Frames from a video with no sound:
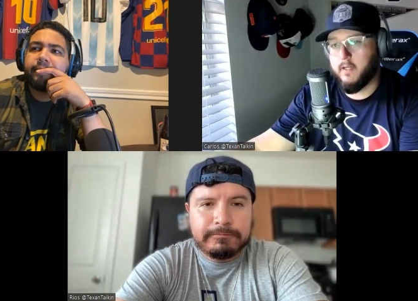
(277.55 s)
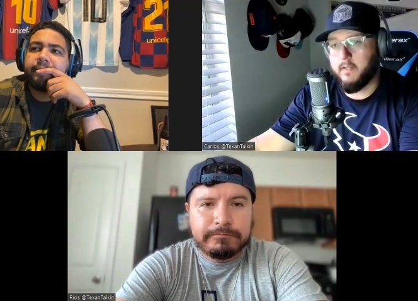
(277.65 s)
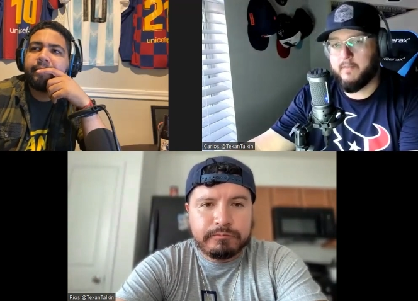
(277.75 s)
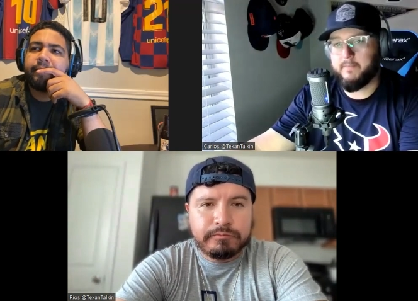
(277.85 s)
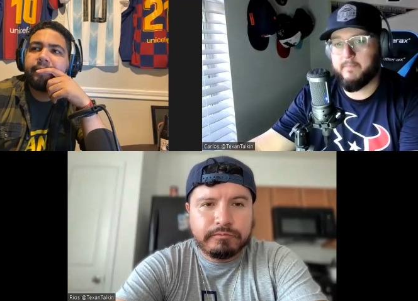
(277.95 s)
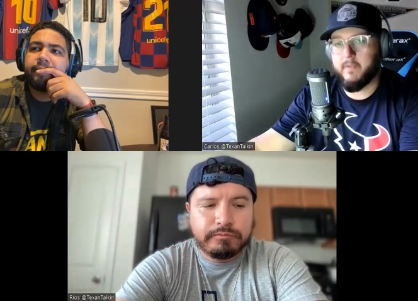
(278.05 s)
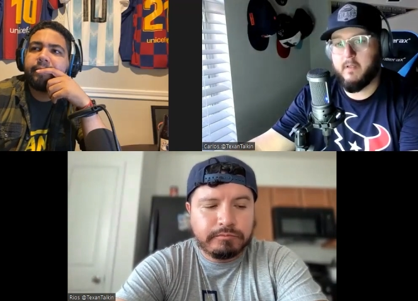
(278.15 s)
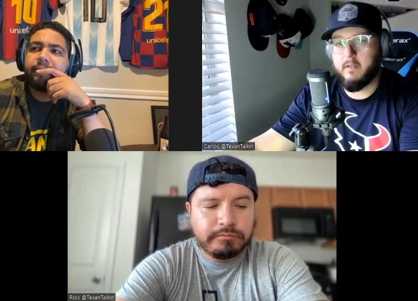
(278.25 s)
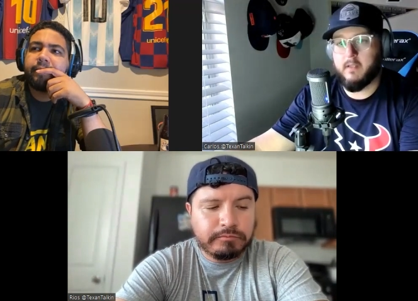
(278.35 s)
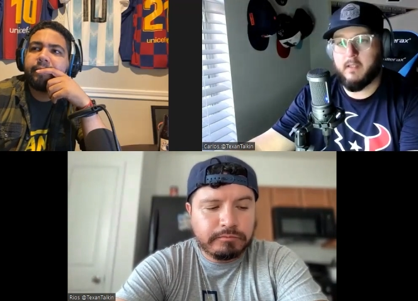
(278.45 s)
Speaker 1: um,
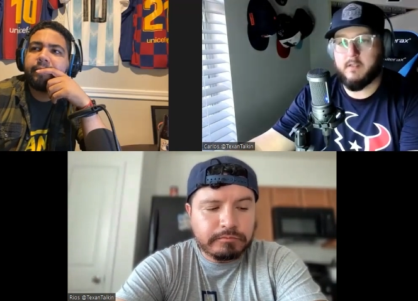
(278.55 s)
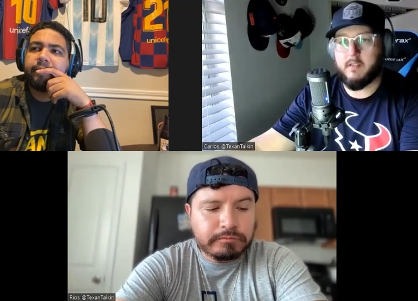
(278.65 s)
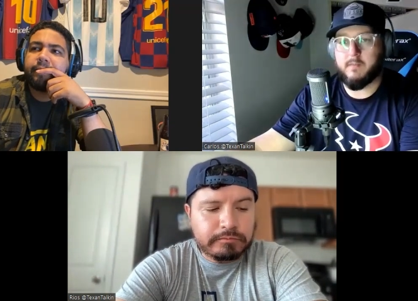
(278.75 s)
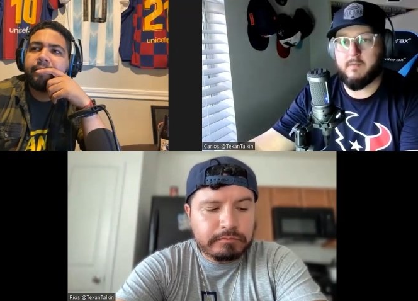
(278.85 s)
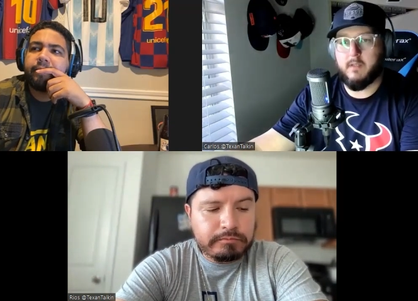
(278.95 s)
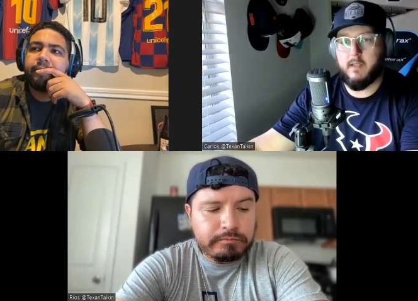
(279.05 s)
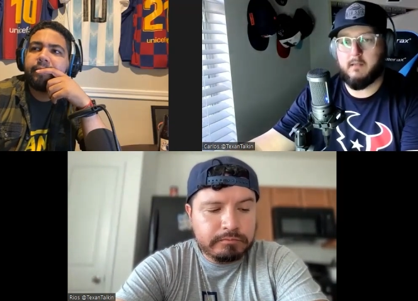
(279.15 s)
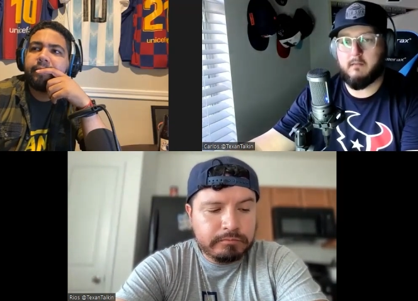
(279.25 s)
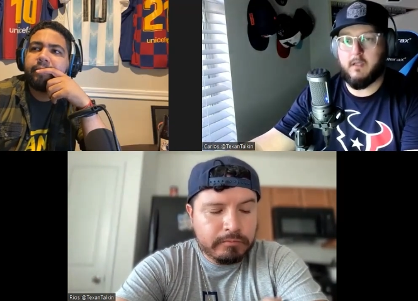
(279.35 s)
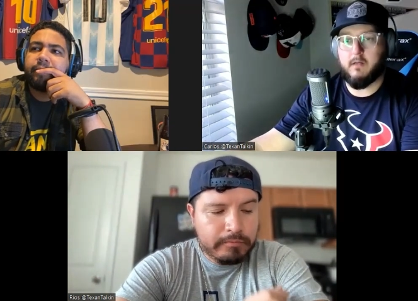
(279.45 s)
that just
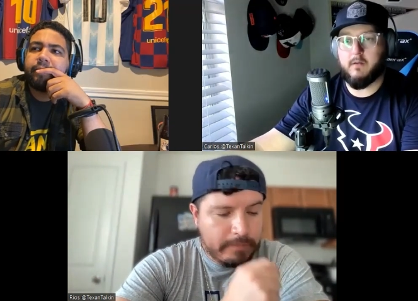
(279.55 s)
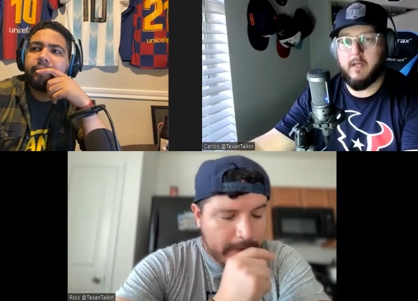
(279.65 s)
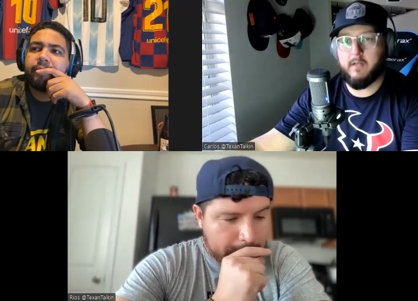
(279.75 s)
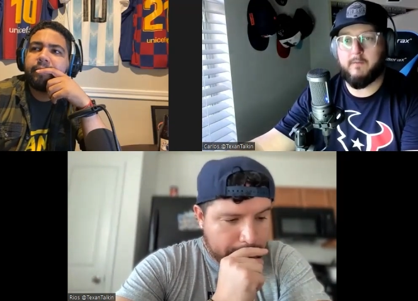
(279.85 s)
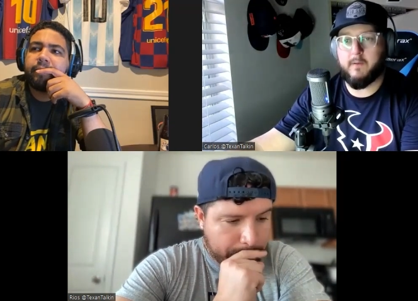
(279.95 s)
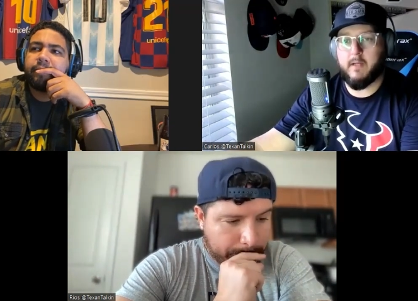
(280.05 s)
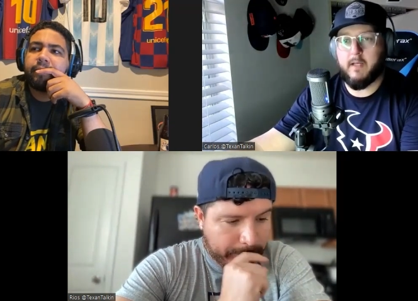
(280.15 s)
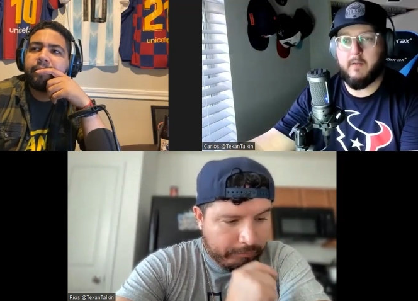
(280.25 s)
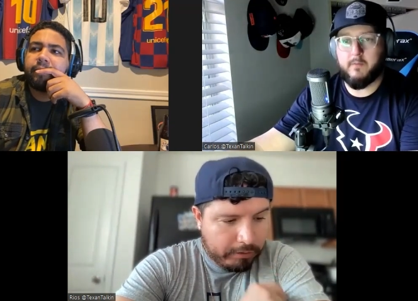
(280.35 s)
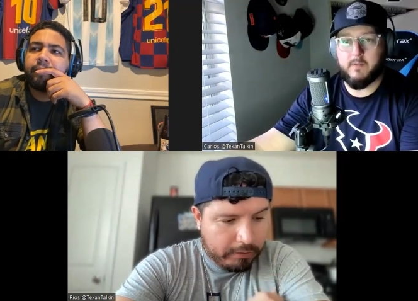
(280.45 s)
that you know how you
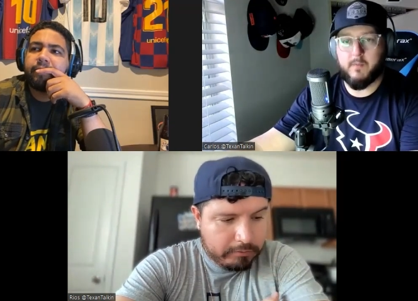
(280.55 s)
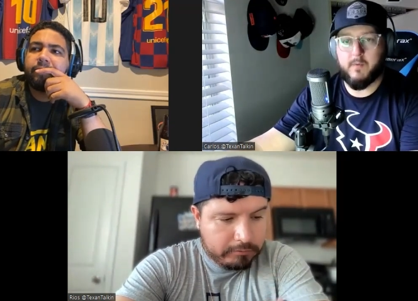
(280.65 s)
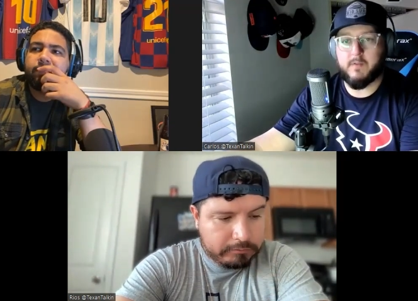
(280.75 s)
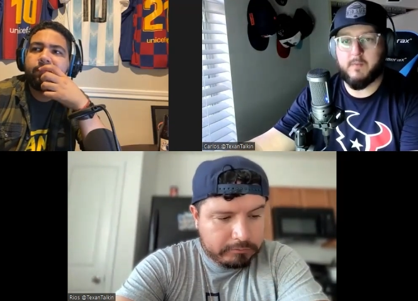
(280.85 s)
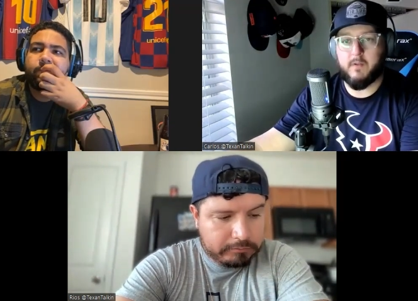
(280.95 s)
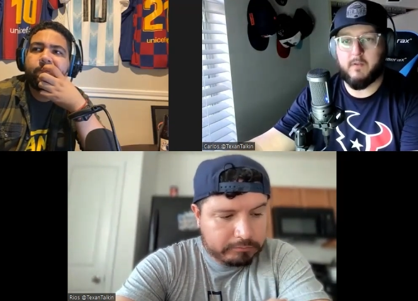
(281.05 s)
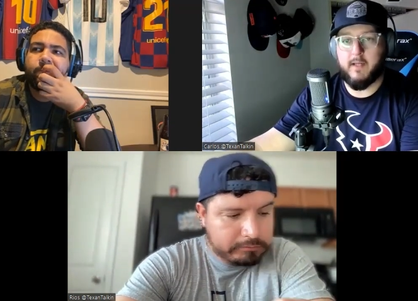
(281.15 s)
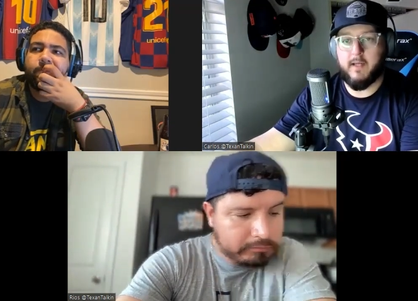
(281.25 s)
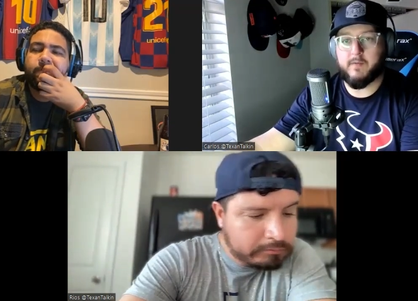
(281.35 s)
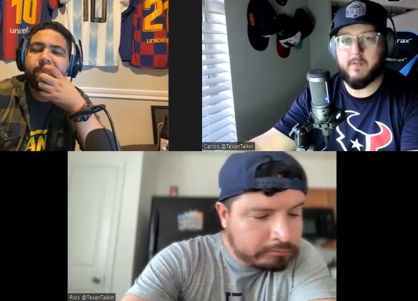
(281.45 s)
how you're supposed to
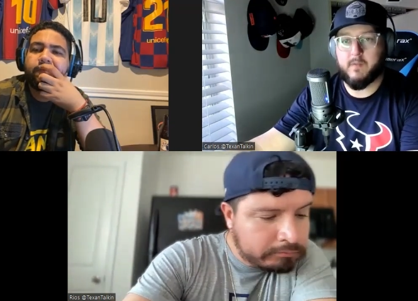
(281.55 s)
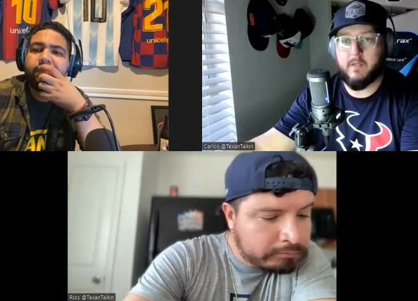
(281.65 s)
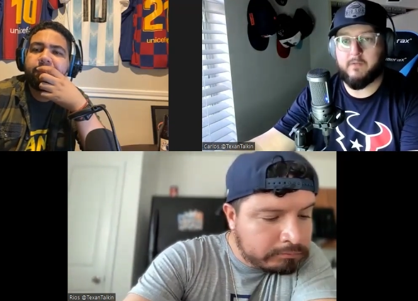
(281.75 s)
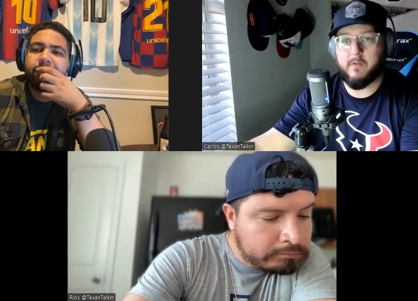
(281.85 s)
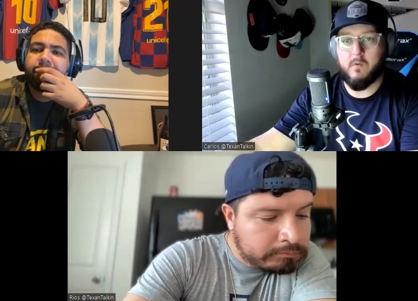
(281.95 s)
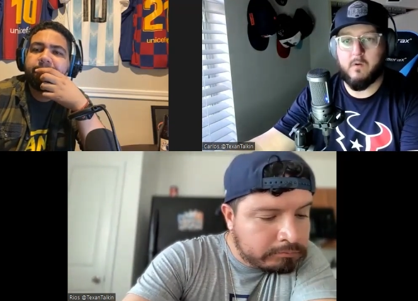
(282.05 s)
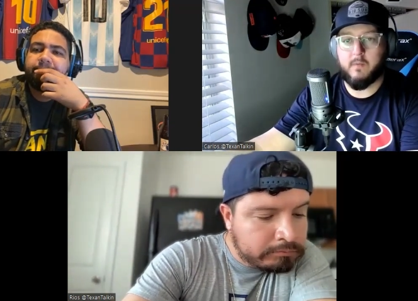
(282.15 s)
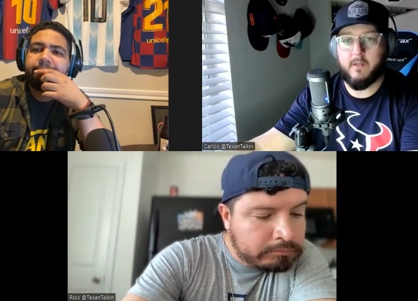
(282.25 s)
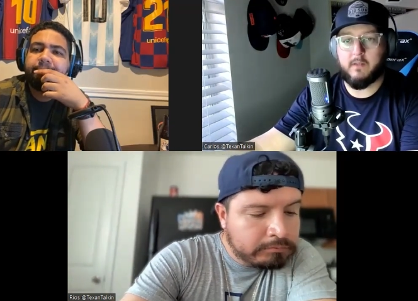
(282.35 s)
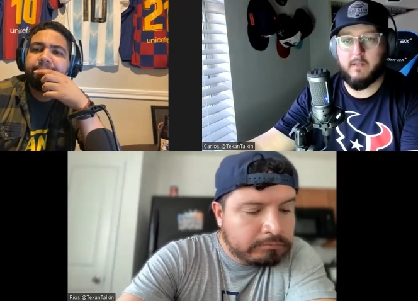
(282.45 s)
build a house around the
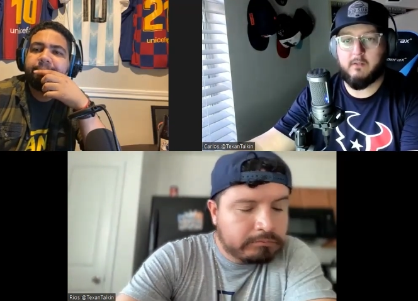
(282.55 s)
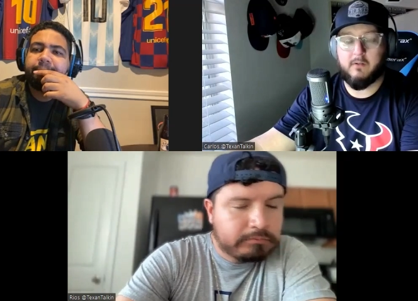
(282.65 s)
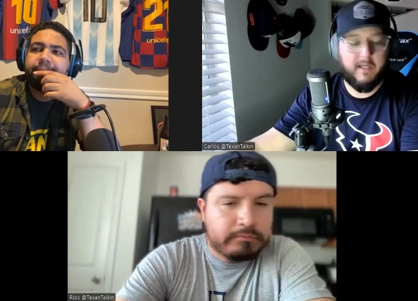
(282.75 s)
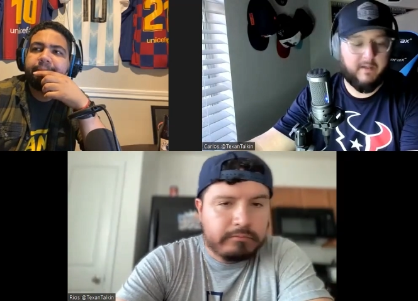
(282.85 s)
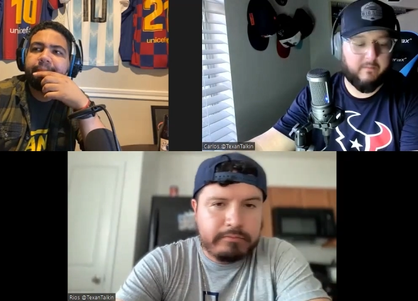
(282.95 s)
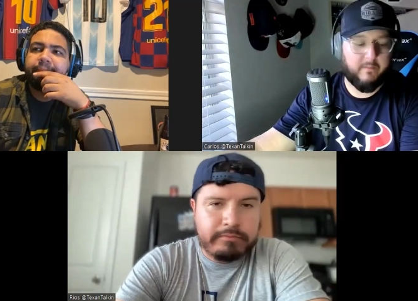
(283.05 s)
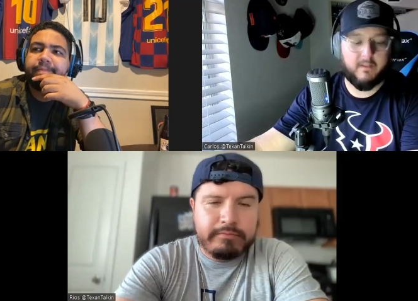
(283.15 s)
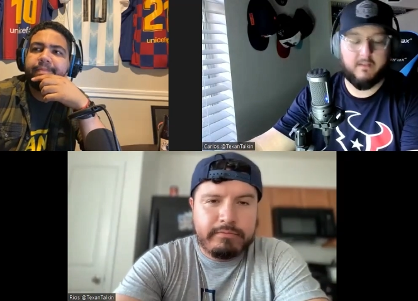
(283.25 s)
quarterback that you have.